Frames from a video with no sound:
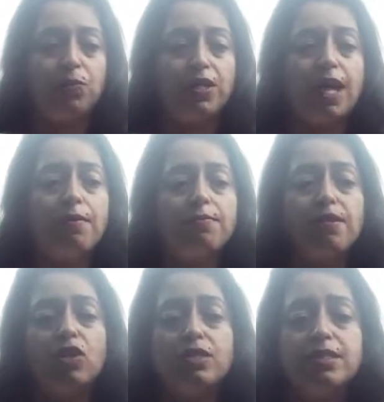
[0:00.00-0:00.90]
but I
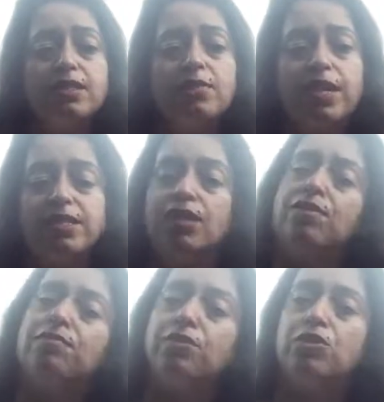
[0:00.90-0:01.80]
consider myself
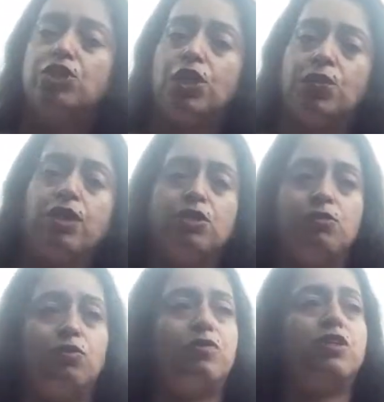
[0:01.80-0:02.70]
a first generation
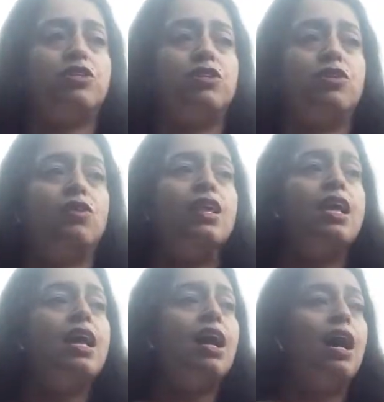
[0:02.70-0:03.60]
professional
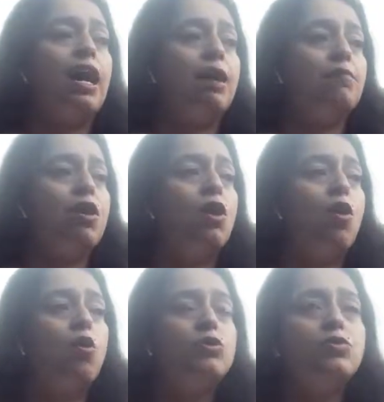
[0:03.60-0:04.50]

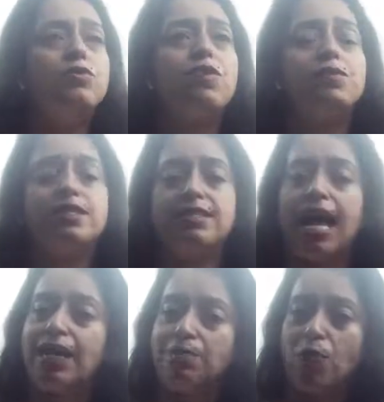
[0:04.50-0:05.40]
also from the
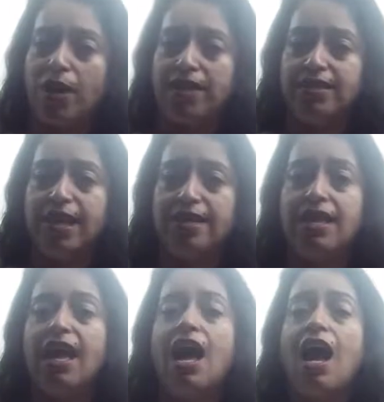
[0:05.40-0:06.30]
standpoint that
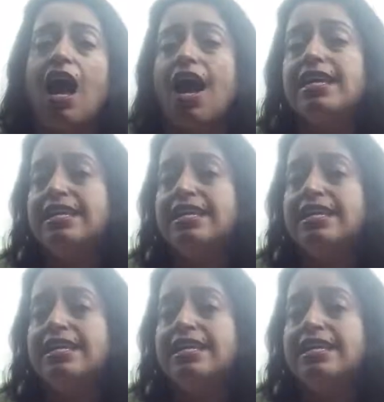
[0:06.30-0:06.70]
I